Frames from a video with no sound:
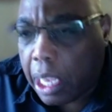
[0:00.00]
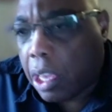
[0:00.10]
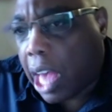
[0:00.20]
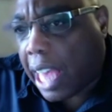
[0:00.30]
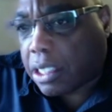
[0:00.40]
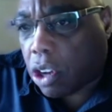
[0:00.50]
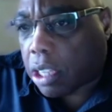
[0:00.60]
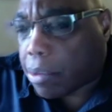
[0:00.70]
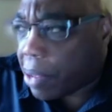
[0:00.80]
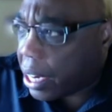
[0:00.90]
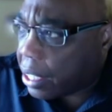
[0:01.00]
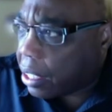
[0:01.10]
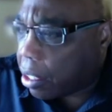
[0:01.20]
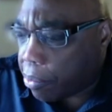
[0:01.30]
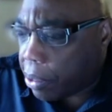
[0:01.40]
I talked about it a
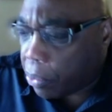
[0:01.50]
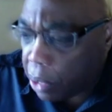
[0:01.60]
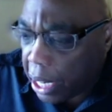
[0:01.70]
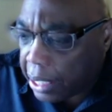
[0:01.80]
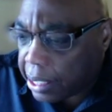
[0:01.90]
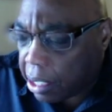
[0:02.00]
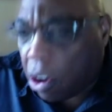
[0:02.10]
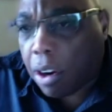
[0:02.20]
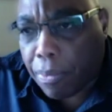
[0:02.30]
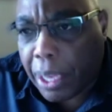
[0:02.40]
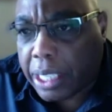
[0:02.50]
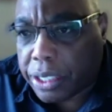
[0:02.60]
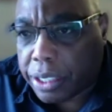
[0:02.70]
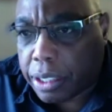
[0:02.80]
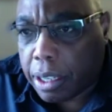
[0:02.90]
little bit when I said
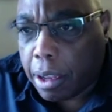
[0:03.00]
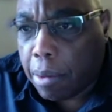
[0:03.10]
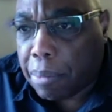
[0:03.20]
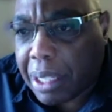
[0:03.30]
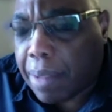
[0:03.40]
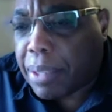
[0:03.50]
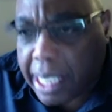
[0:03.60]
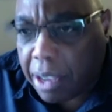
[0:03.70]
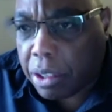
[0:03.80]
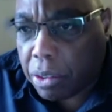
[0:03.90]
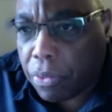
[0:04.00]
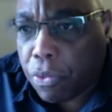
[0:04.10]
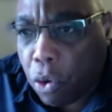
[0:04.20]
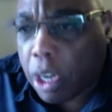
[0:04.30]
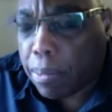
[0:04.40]
automation. But let me tell you,
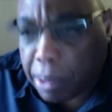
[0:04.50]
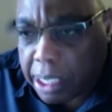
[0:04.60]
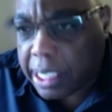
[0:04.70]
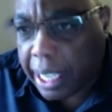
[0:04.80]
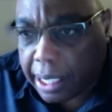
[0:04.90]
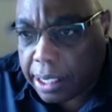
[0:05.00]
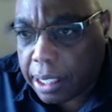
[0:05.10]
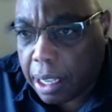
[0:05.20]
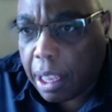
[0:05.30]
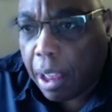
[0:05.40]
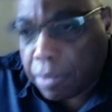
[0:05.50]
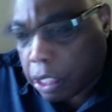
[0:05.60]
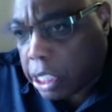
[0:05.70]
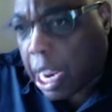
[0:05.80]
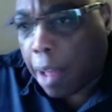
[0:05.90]
40% of the
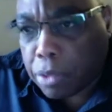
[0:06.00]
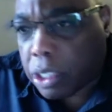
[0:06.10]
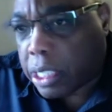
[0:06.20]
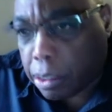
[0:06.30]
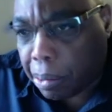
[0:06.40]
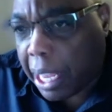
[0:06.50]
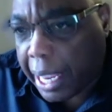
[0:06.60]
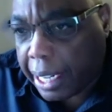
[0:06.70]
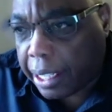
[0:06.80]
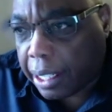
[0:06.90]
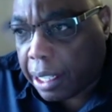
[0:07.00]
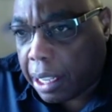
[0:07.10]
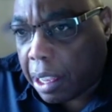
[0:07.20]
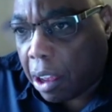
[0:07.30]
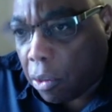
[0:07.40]
jobs on this planet
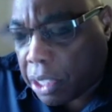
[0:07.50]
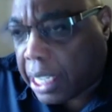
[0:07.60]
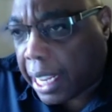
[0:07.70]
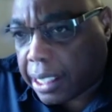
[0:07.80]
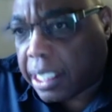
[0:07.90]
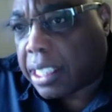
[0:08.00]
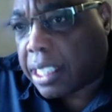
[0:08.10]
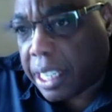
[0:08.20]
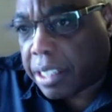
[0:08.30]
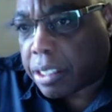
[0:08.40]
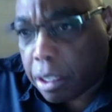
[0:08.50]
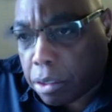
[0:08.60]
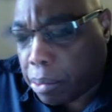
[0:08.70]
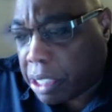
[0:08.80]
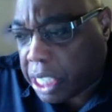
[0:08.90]
over the next 10 years are
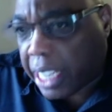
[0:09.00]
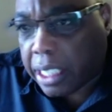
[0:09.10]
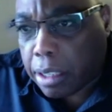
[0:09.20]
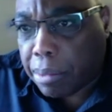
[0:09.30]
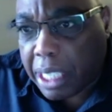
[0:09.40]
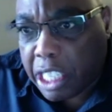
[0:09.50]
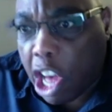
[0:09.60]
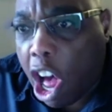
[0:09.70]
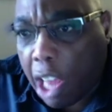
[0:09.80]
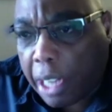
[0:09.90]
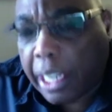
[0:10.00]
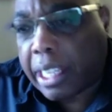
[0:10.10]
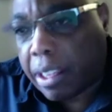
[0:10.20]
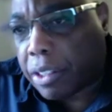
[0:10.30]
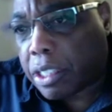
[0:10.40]
projected to be gone and
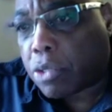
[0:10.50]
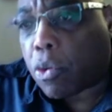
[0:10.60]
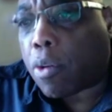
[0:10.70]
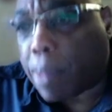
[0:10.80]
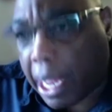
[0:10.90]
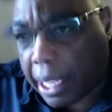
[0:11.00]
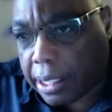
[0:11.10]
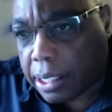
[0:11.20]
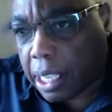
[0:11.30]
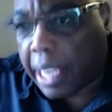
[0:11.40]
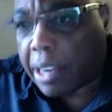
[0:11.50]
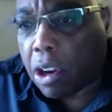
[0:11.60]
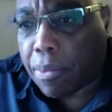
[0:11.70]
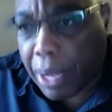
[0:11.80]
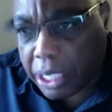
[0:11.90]
given to robots and
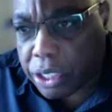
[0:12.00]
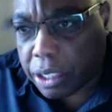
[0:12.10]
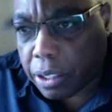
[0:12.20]
automation.